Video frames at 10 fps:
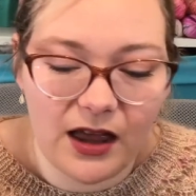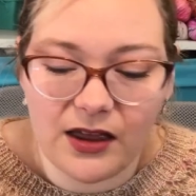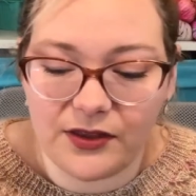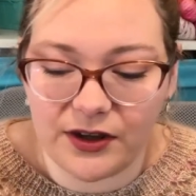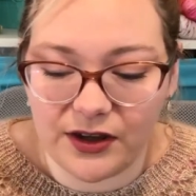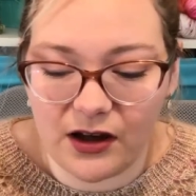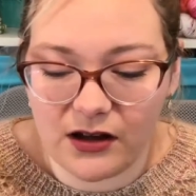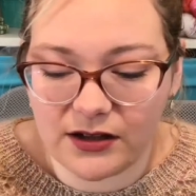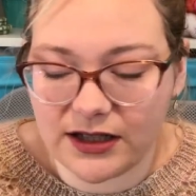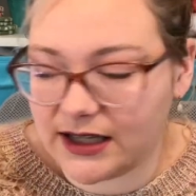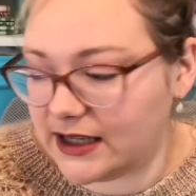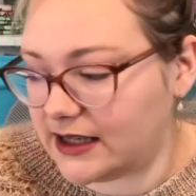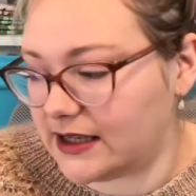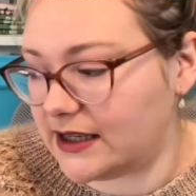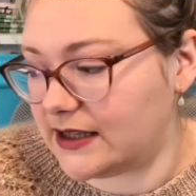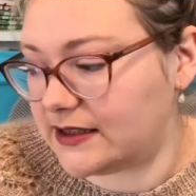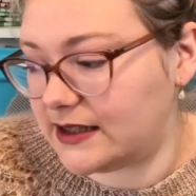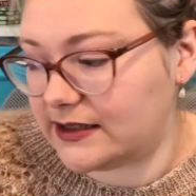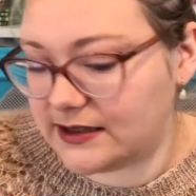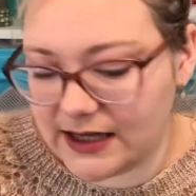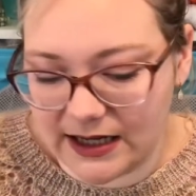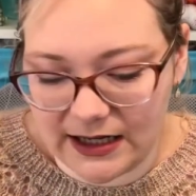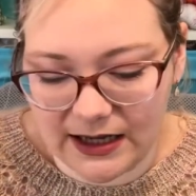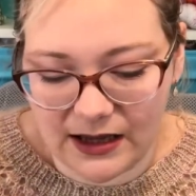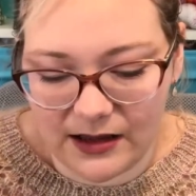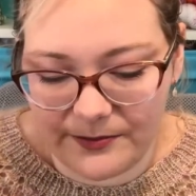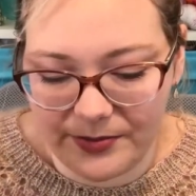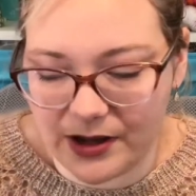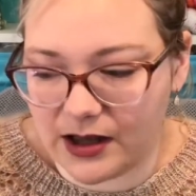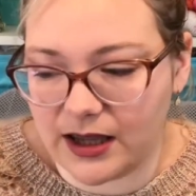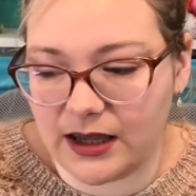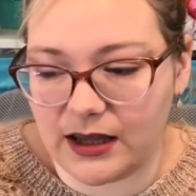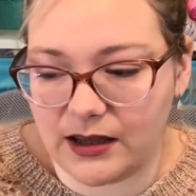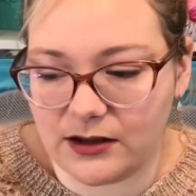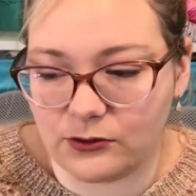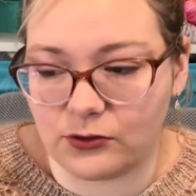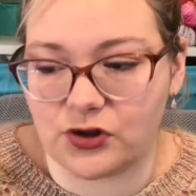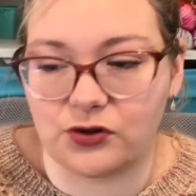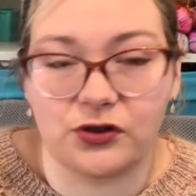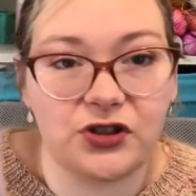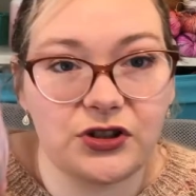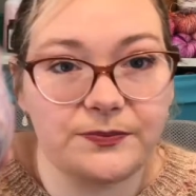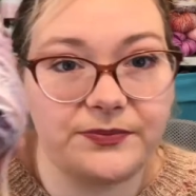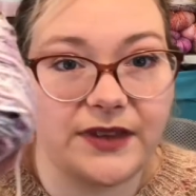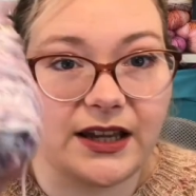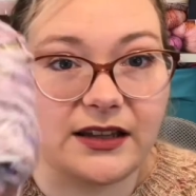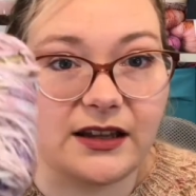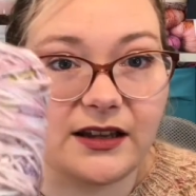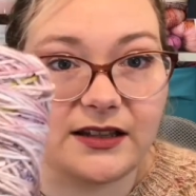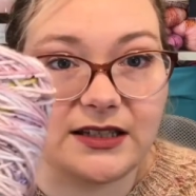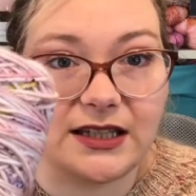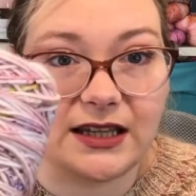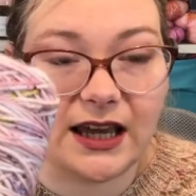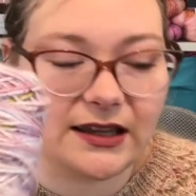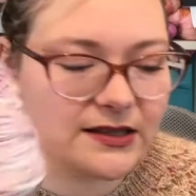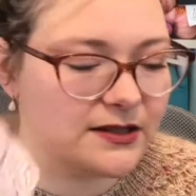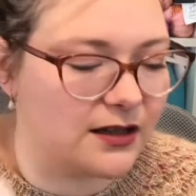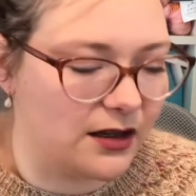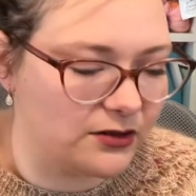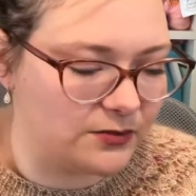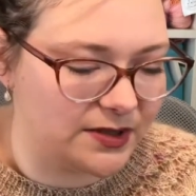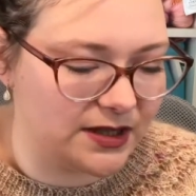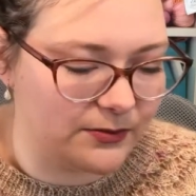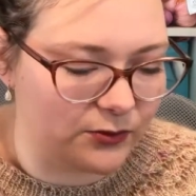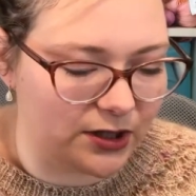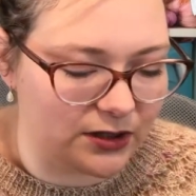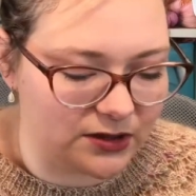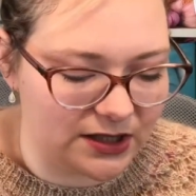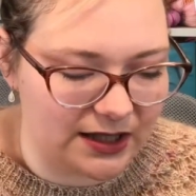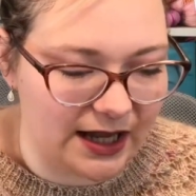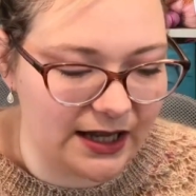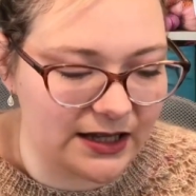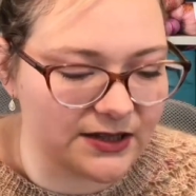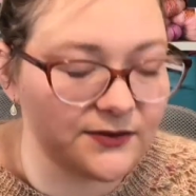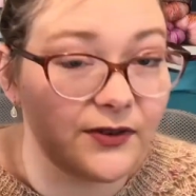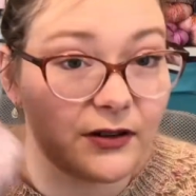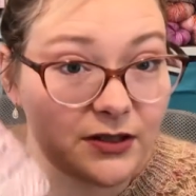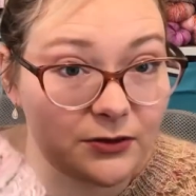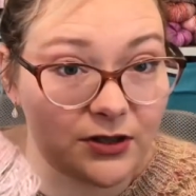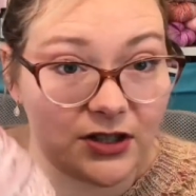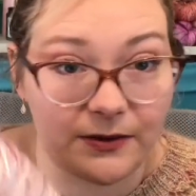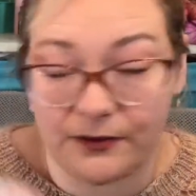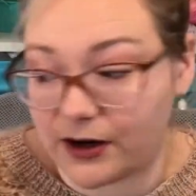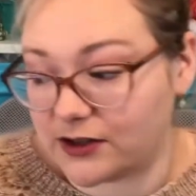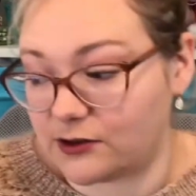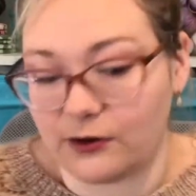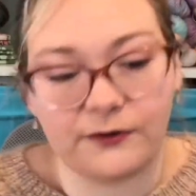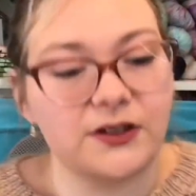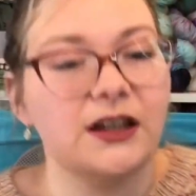The yarn is Dahlia by Norah in her DK. This is a 100% merino DK. It's very squishy and very soft,